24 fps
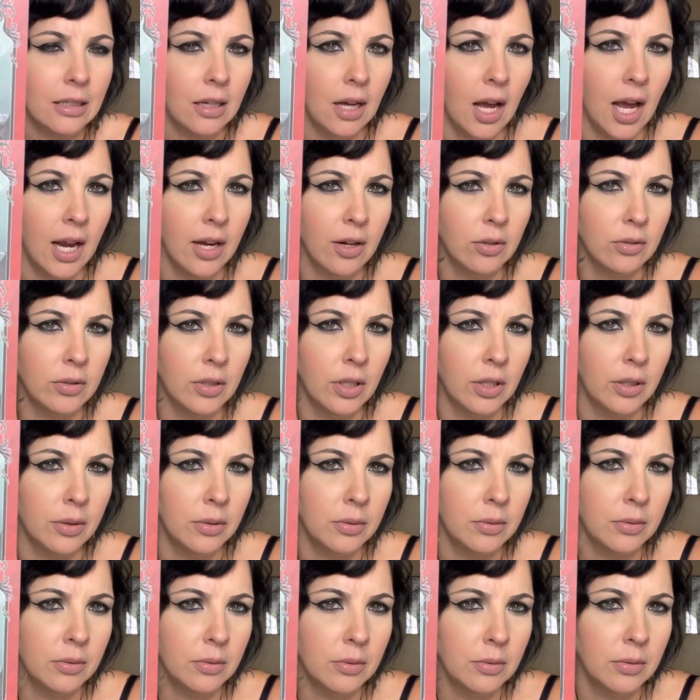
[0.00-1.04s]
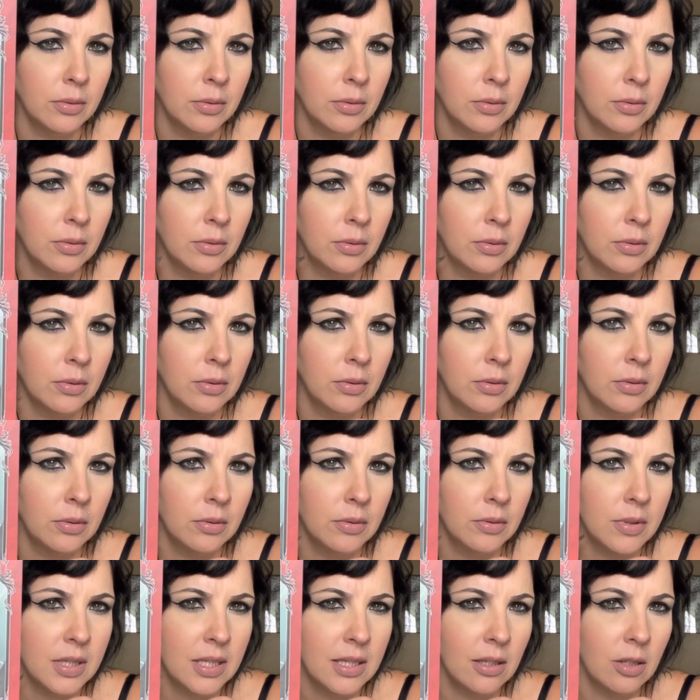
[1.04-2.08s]
I don't know.
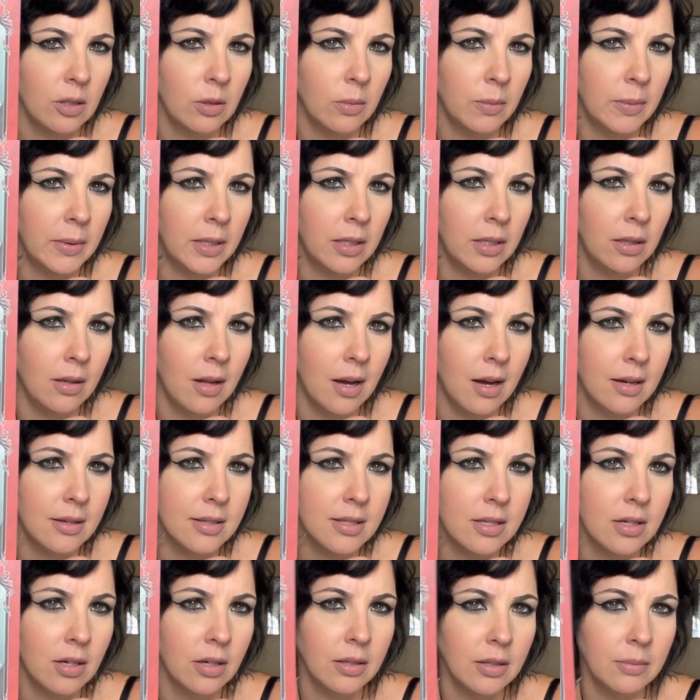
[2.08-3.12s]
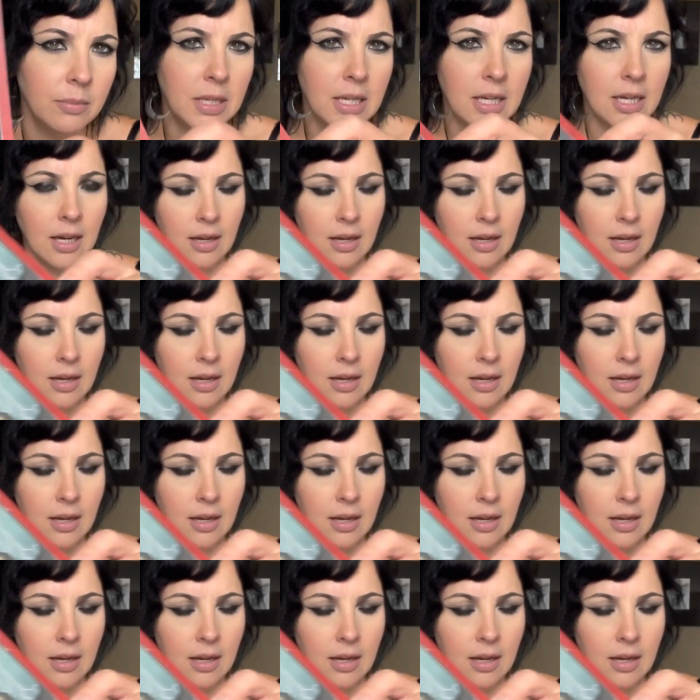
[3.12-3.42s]
A little bit lost on me.